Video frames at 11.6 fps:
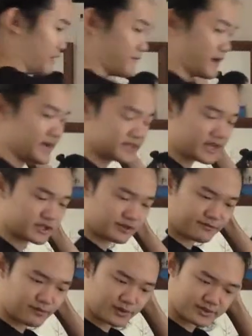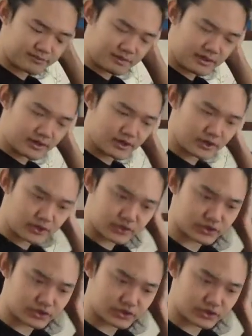If I attach a force meter